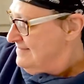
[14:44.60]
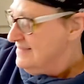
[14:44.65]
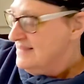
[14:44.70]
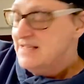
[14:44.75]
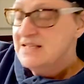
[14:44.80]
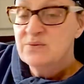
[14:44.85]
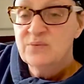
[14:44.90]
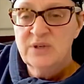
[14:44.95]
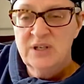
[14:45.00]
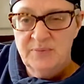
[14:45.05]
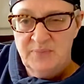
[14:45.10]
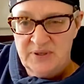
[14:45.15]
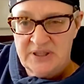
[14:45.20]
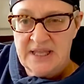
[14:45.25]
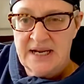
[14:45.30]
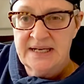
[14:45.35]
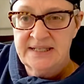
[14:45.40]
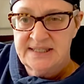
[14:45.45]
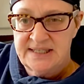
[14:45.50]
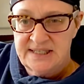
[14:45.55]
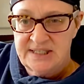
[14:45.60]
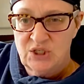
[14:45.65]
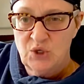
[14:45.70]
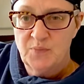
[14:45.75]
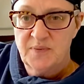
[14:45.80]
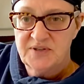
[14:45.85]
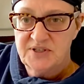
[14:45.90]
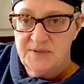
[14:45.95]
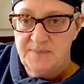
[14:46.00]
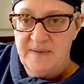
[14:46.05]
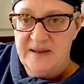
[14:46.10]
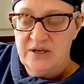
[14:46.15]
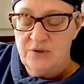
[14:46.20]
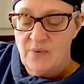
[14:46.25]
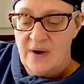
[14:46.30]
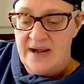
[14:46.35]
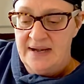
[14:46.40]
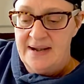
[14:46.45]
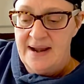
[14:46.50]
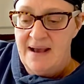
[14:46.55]
We're going to put that on super speed
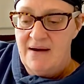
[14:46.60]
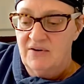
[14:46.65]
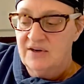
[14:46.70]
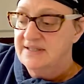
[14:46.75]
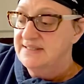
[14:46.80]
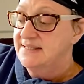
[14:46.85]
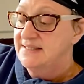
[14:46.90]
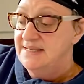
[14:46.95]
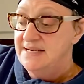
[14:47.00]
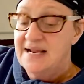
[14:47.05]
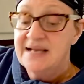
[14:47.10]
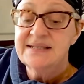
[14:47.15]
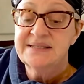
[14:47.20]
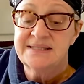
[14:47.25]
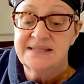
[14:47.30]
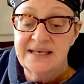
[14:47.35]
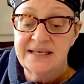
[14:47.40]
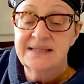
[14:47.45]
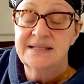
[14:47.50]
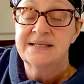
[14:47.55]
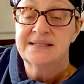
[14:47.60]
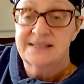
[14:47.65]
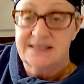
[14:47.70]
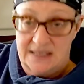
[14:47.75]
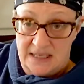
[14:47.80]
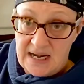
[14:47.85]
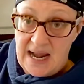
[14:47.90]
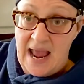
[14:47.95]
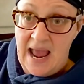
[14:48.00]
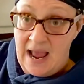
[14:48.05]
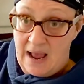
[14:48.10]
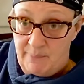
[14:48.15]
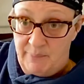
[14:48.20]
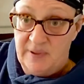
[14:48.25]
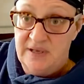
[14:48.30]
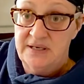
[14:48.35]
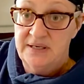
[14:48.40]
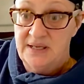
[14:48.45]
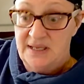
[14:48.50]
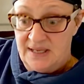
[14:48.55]
right now because the next thing that's going to
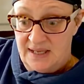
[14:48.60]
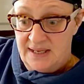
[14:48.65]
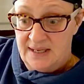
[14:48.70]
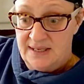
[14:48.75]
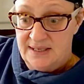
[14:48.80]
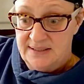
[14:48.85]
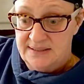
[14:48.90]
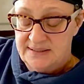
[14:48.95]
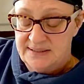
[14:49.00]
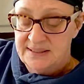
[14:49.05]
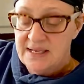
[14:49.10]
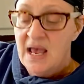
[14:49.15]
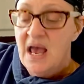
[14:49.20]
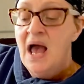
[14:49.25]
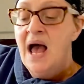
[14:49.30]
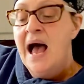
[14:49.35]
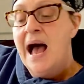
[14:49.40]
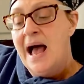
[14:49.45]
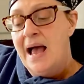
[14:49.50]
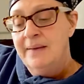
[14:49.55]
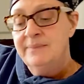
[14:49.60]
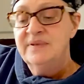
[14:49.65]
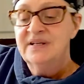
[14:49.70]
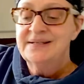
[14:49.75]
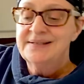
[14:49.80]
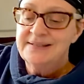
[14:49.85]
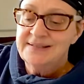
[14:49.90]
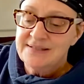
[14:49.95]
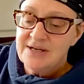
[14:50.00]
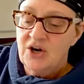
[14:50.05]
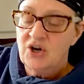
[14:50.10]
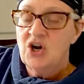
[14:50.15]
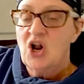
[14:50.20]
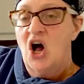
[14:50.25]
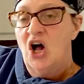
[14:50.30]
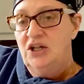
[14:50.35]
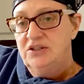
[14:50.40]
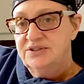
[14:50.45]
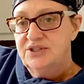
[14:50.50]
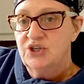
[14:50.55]
happen is I'm going to start
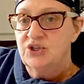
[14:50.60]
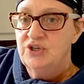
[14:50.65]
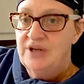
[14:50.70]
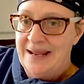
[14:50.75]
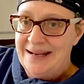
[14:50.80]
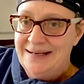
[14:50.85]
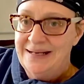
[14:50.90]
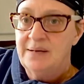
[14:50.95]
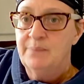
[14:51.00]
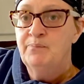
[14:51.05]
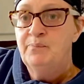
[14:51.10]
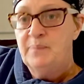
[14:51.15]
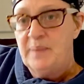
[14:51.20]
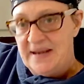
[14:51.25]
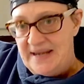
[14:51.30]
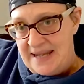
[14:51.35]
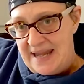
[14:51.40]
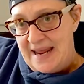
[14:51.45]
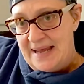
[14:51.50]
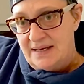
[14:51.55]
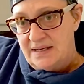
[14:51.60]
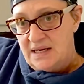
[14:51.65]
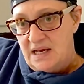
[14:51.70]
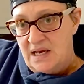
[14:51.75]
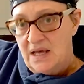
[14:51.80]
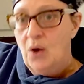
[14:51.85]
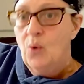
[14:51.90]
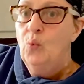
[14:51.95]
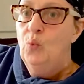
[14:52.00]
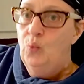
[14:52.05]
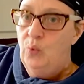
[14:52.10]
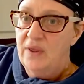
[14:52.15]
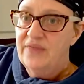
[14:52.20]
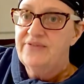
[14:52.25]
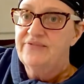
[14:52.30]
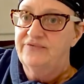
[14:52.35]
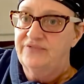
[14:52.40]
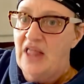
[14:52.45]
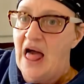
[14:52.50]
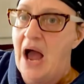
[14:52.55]
alternating banana with
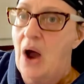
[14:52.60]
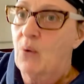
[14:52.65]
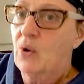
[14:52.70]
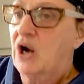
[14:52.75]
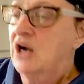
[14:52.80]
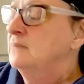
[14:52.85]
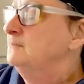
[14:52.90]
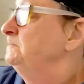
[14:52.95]
flour.